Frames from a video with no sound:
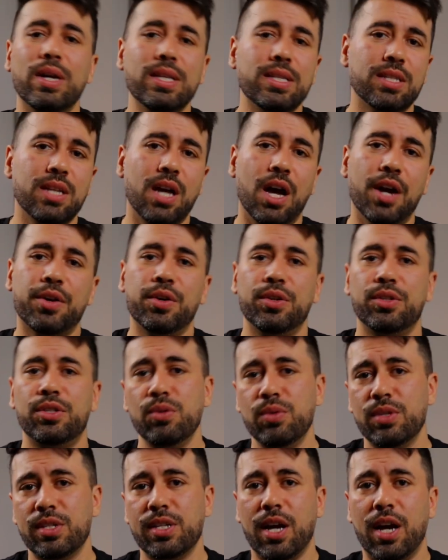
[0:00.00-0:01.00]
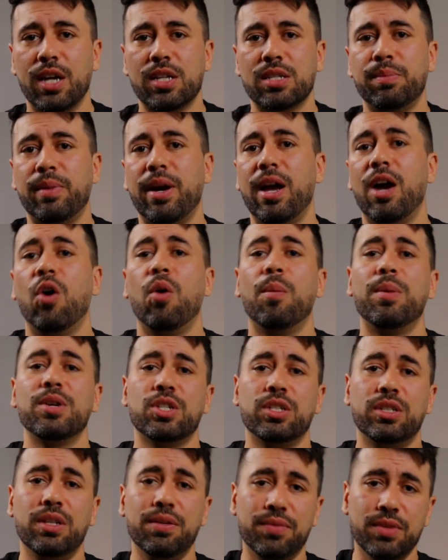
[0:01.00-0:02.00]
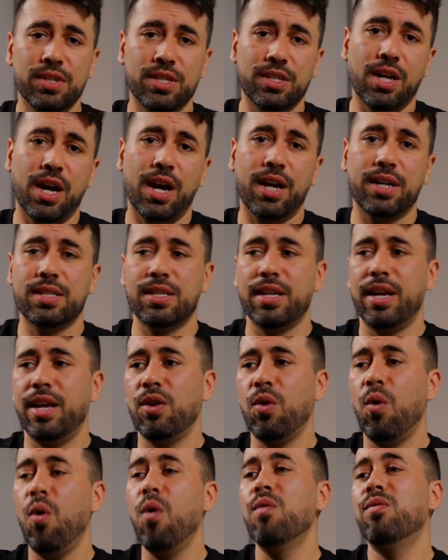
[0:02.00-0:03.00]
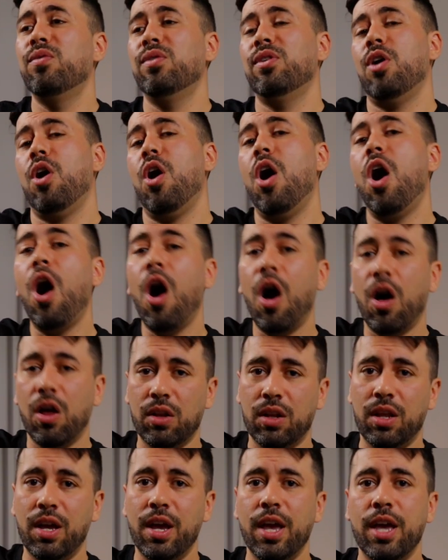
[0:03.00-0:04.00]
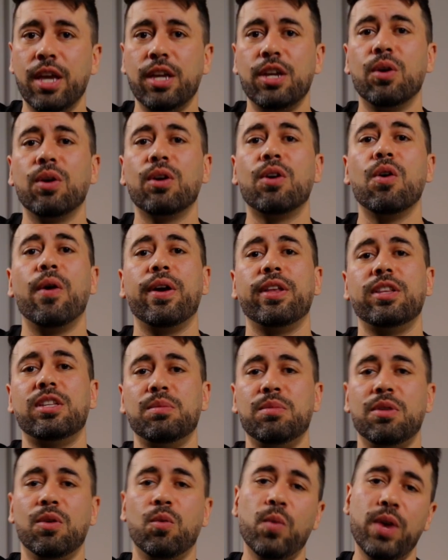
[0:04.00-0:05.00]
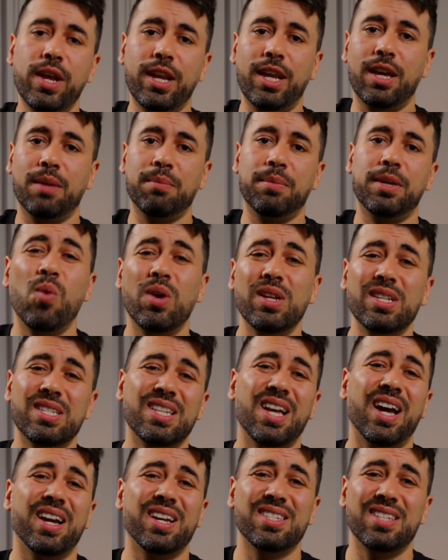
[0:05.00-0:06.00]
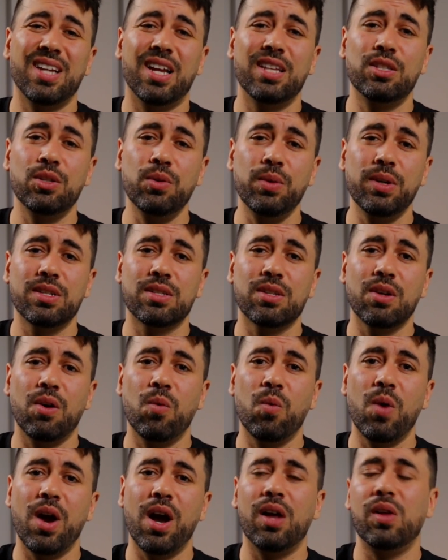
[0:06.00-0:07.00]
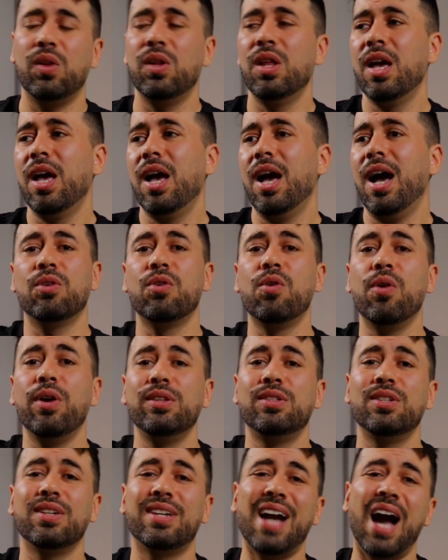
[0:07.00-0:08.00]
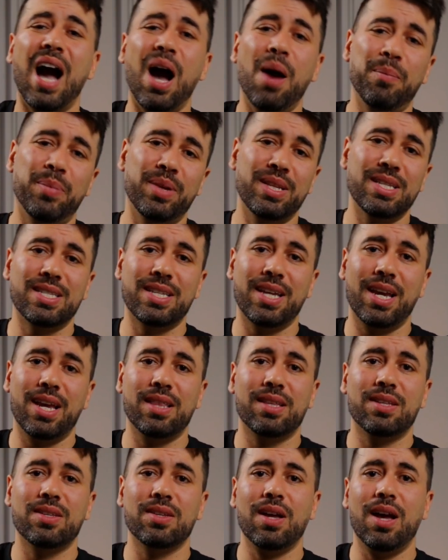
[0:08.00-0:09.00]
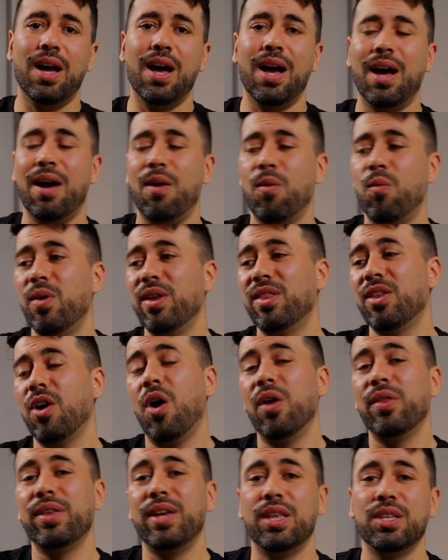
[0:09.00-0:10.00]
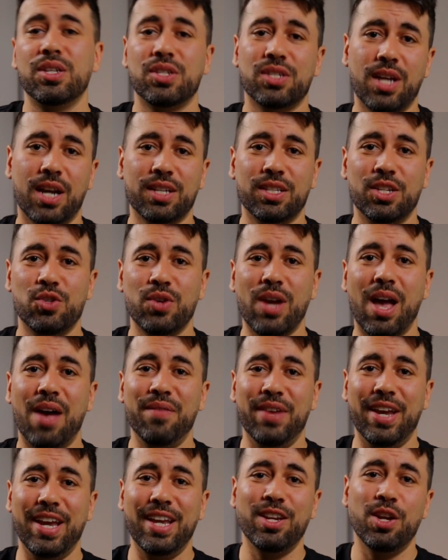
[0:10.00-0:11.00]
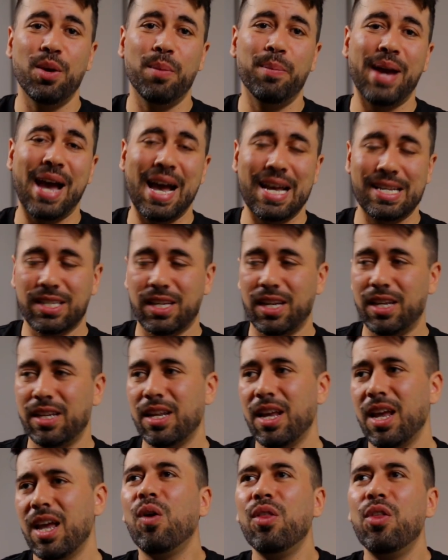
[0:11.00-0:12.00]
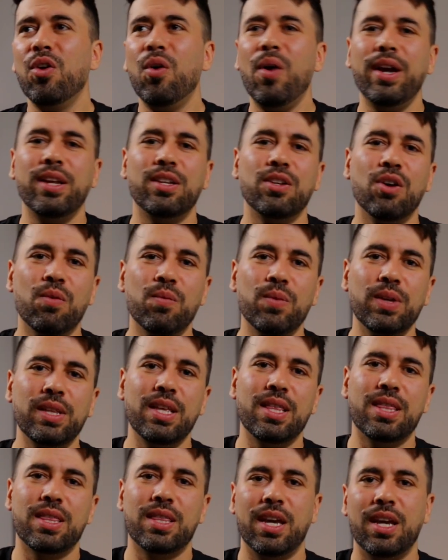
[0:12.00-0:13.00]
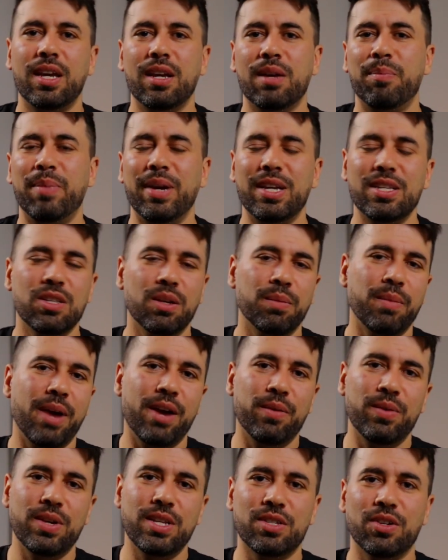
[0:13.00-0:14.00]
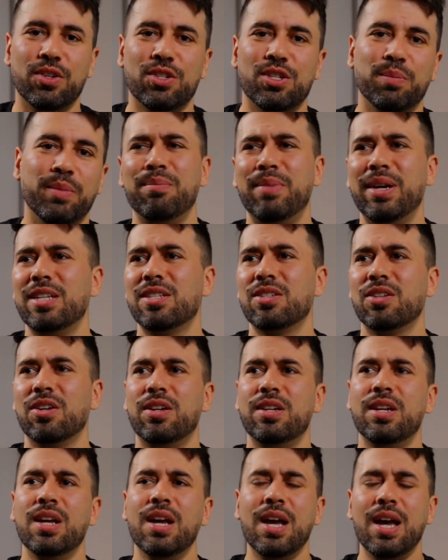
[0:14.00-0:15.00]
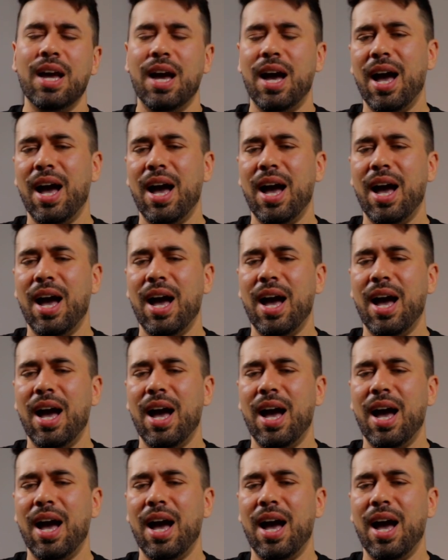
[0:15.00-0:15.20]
one stock or two stocks, buy a whole bunch of different stocks, and overall you're going to be winning. If one stock is not doing so well, you're going to compensate with all the other stock that you have in your basket. Although I don't really think, based on my research and based on